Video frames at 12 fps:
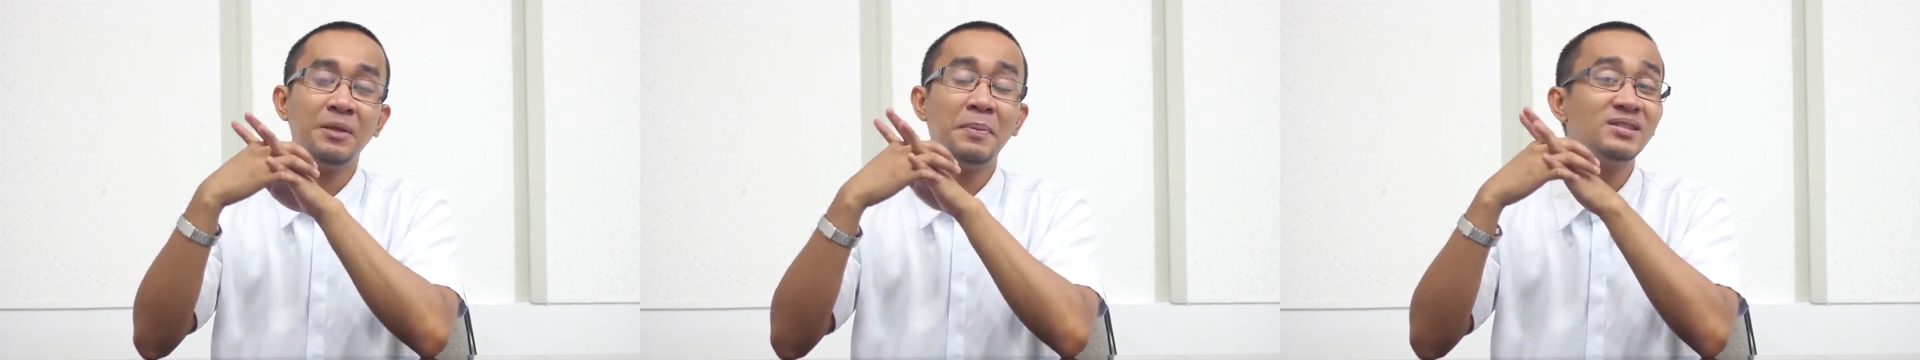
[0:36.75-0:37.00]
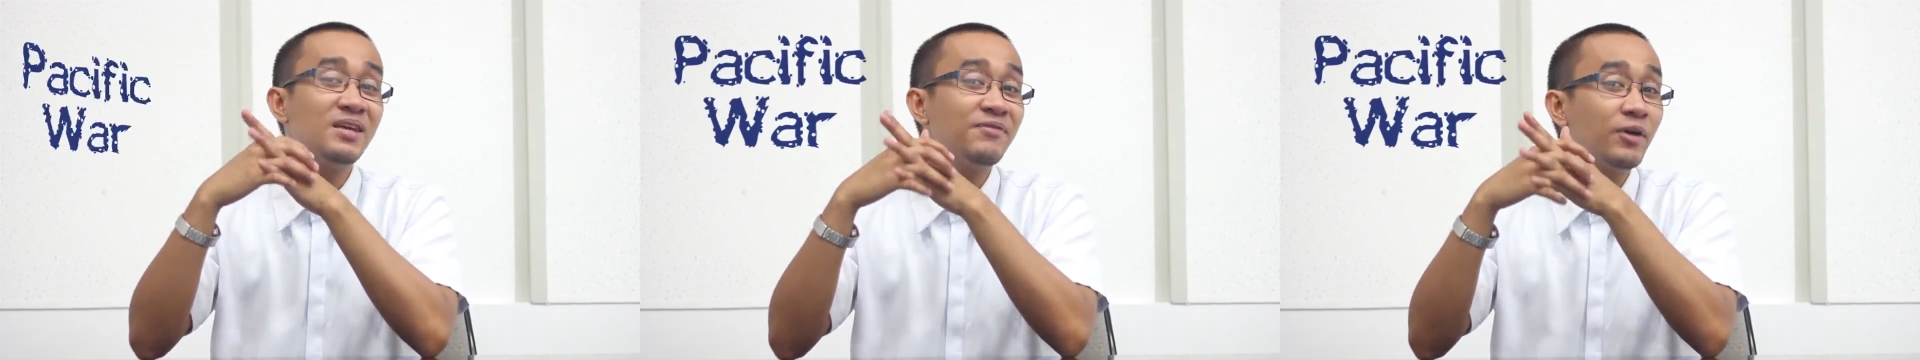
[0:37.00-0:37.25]
the
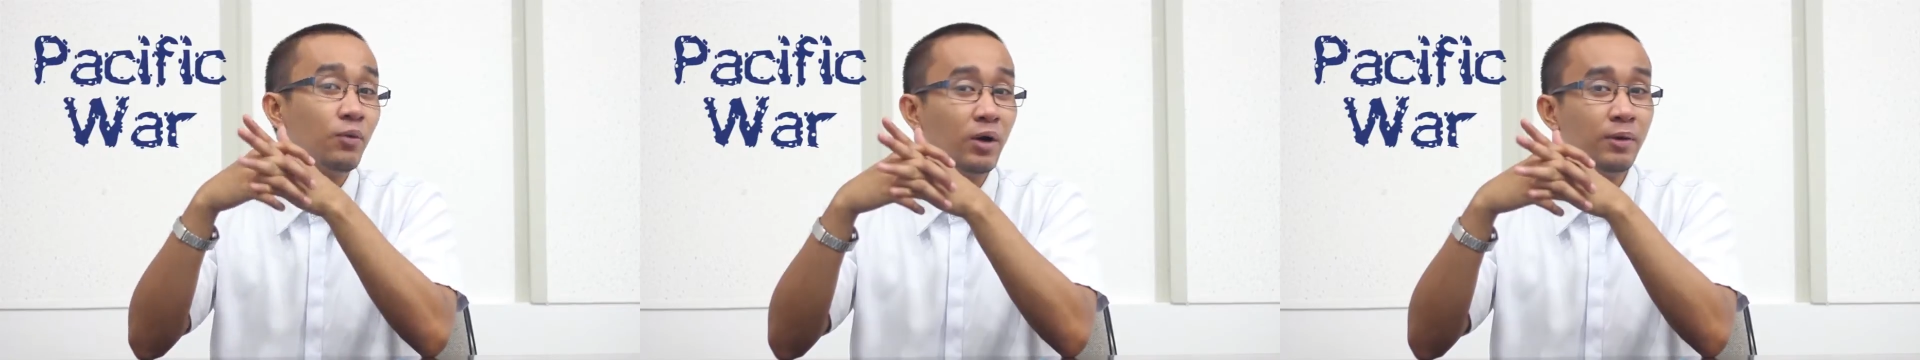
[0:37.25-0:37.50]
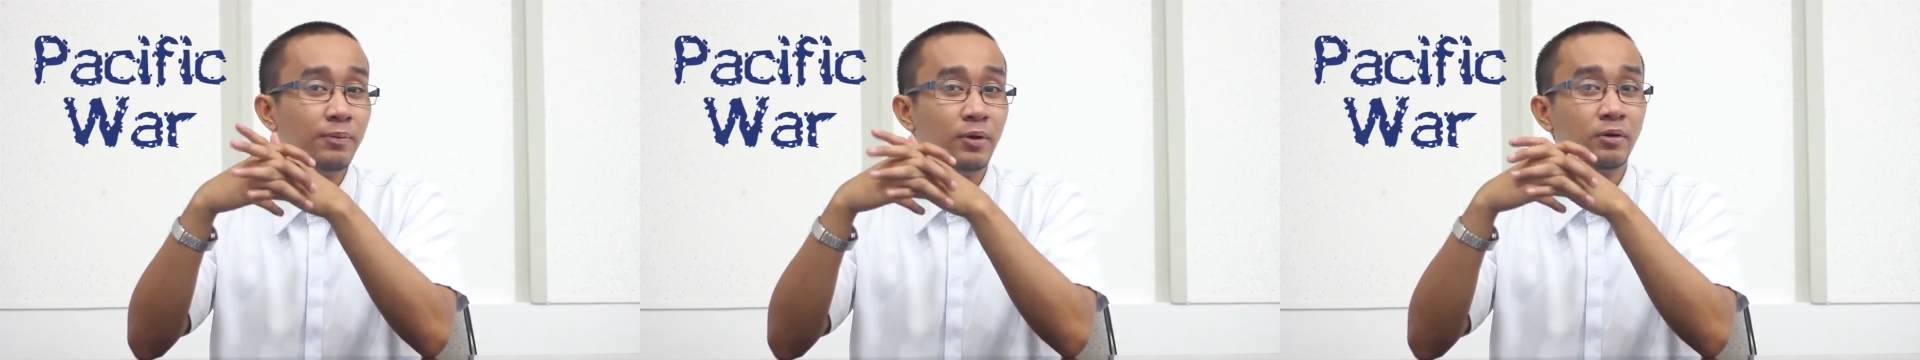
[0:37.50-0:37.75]
Pacific
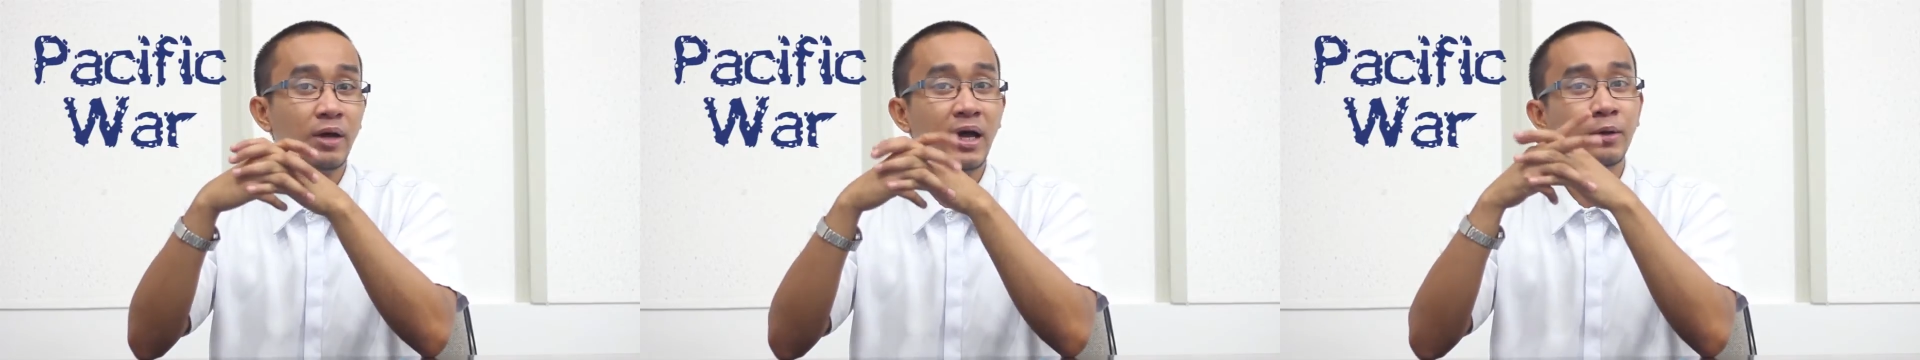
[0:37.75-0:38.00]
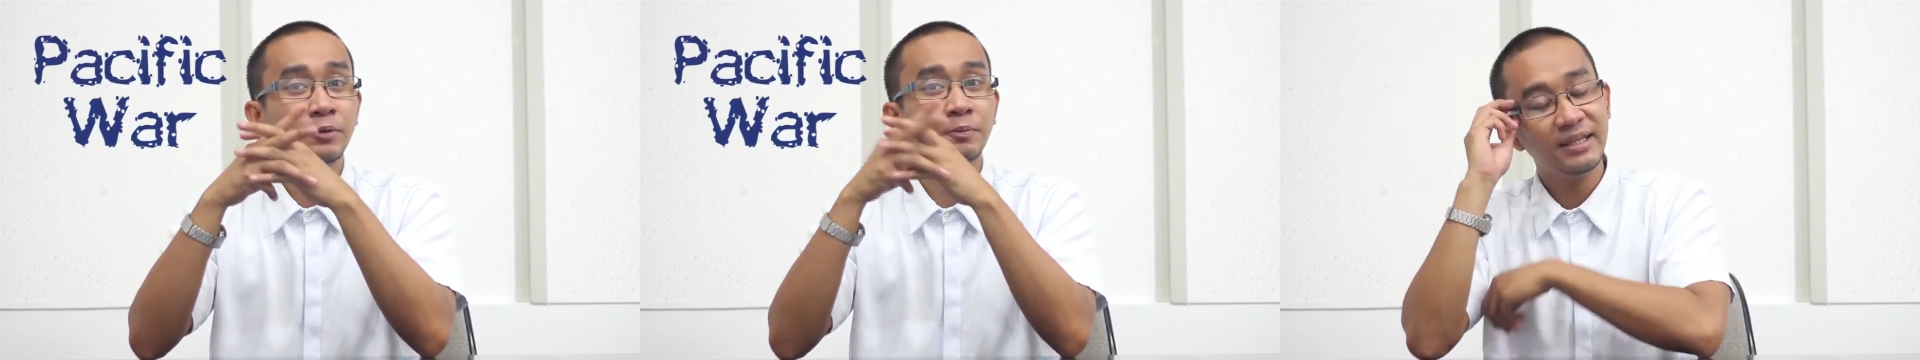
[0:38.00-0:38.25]
War broke
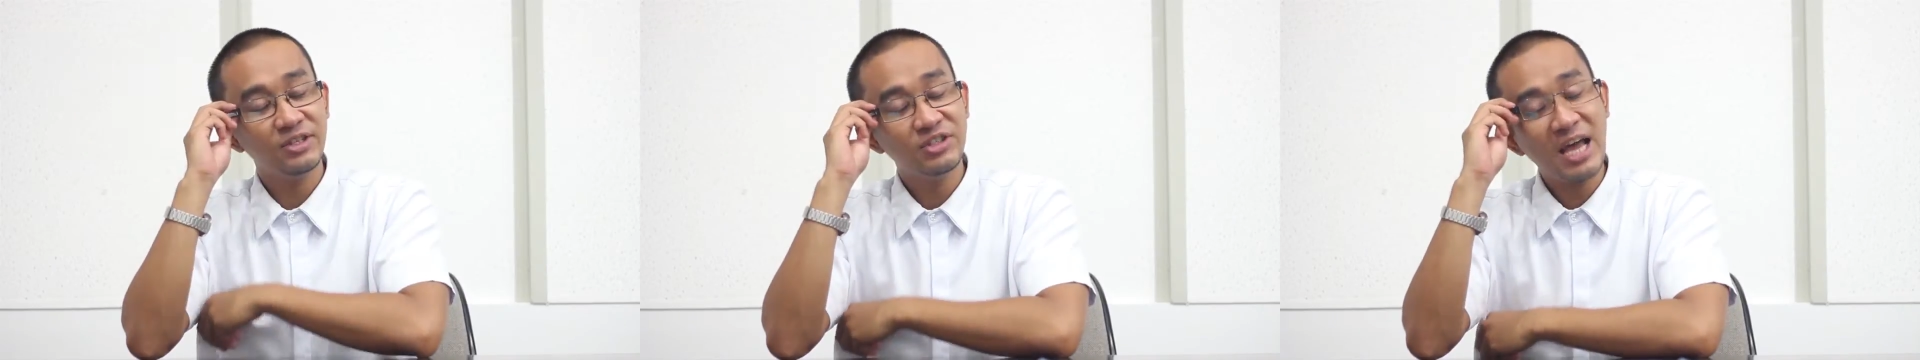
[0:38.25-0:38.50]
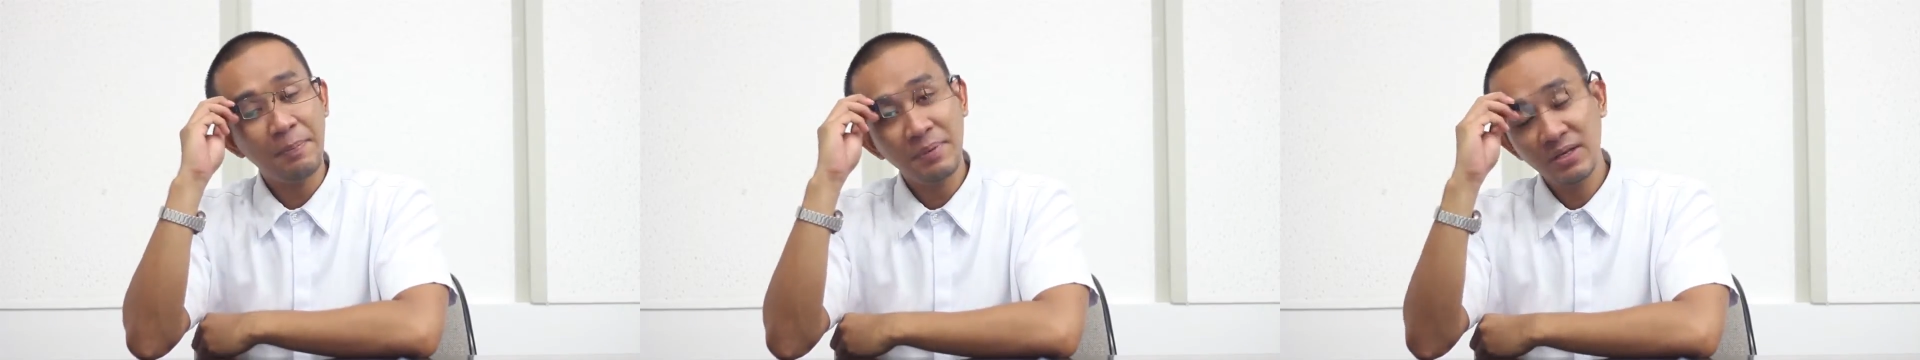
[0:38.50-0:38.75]
out, and the
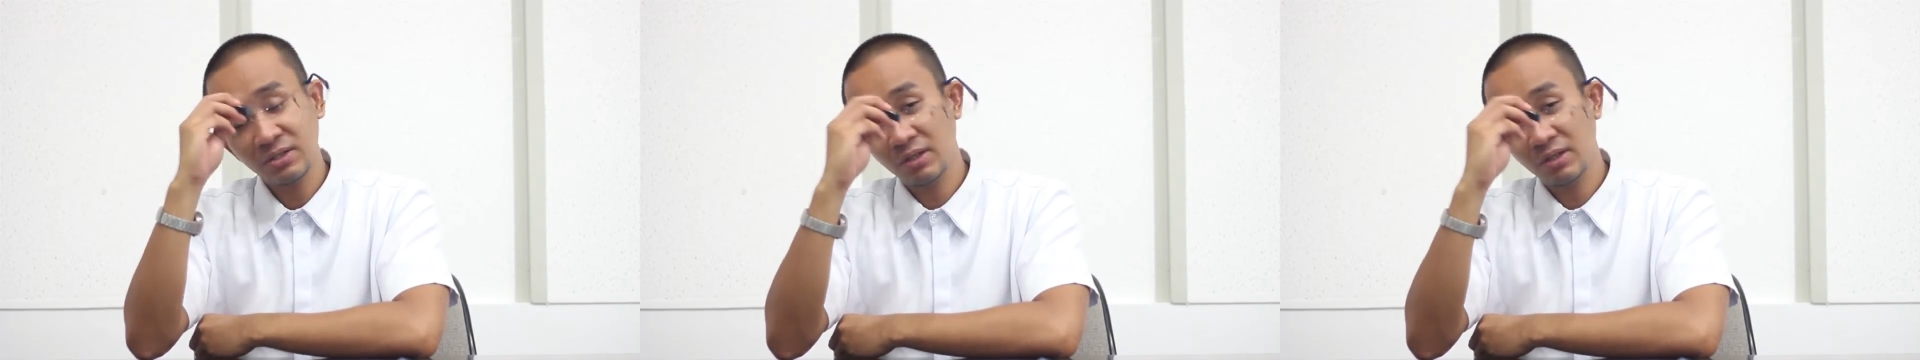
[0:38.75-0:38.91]
Japanese